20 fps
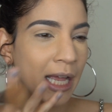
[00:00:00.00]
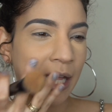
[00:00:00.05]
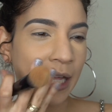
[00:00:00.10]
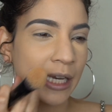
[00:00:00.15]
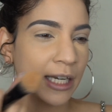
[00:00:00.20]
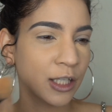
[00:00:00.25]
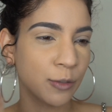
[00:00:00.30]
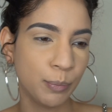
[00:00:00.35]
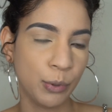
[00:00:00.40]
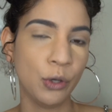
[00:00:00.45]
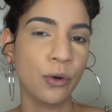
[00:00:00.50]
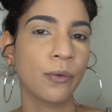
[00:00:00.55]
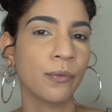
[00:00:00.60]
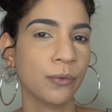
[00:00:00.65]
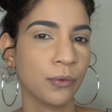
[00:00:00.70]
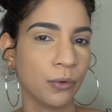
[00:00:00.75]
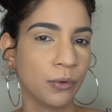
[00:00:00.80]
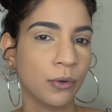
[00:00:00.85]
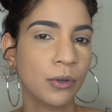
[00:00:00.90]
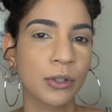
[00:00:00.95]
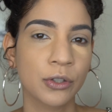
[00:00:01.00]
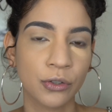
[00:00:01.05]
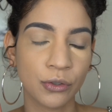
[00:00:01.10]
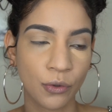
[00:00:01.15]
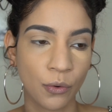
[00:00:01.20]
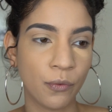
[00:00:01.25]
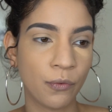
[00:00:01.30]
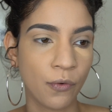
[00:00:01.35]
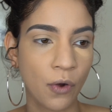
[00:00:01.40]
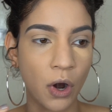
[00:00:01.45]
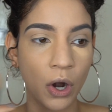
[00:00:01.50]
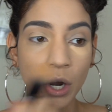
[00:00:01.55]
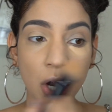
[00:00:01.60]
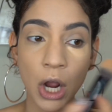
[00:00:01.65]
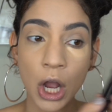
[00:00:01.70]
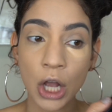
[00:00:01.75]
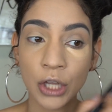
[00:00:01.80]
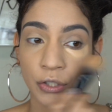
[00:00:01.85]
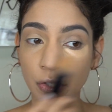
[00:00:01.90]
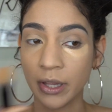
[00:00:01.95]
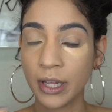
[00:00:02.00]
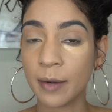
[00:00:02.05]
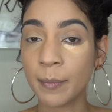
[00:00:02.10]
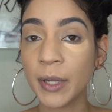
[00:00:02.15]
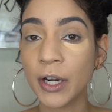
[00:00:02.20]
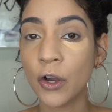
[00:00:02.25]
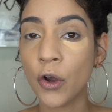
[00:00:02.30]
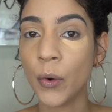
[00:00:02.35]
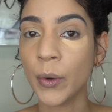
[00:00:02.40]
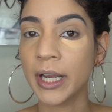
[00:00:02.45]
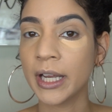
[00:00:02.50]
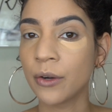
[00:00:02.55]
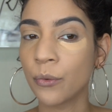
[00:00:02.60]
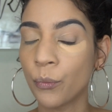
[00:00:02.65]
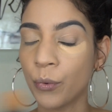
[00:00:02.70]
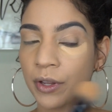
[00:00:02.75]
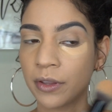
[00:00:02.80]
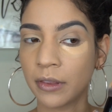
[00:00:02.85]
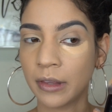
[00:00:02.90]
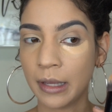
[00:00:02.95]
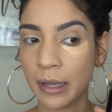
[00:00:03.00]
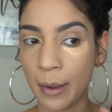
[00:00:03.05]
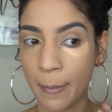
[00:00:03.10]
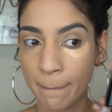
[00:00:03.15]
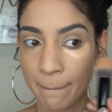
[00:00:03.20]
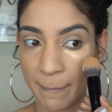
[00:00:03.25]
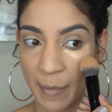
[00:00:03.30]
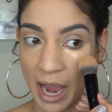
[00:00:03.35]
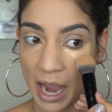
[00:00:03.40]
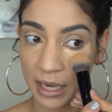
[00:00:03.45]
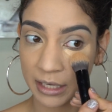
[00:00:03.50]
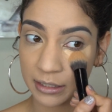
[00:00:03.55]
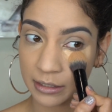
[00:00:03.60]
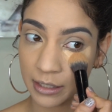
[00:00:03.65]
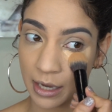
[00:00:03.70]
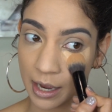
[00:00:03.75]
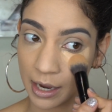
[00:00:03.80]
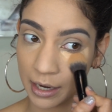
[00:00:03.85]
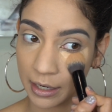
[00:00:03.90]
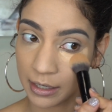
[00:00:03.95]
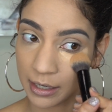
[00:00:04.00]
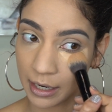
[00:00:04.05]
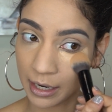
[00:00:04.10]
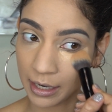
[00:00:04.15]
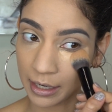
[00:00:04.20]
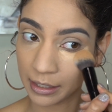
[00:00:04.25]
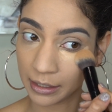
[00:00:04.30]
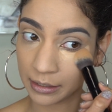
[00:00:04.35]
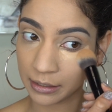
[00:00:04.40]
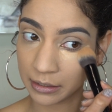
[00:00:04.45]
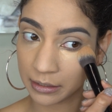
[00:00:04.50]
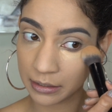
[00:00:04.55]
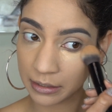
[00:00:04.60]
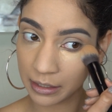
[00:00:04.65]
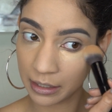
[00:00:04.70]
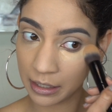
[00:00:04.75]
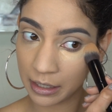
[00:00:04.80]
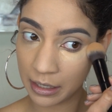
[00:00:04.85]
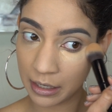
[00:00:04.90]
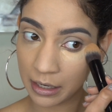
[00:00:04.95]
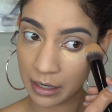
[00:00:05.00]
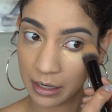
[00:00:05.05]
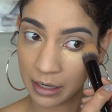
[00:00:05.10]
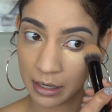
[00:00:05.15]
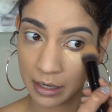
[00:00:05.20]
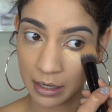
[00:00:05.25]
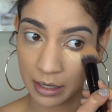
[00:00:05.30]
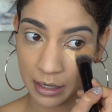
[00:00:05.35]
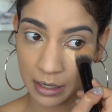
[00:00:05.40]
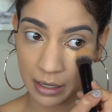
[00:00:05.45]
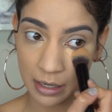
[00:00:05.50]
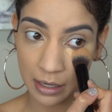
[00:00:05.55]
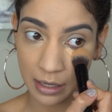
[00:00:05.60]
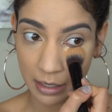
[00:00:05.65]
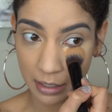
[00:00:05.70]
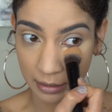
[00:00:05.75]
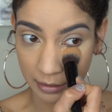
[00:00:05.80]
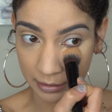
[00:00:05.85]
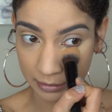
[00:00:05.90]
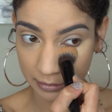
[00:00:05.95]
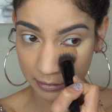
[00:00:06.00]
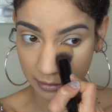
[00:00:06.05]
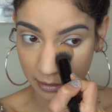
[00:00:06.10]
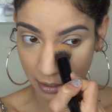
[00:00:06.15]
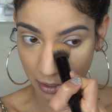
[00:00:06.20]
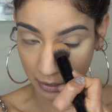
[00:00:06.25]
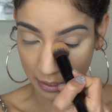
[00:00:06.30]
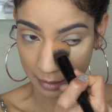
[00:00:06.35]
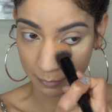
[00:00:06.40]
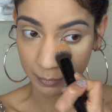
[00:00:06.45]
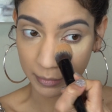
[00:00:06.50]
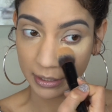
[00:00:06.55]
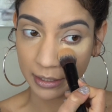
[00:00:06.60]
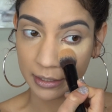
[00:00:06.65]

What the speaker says: It is beautiful so far. So then I'm gonna go in with the matte side and let's see how that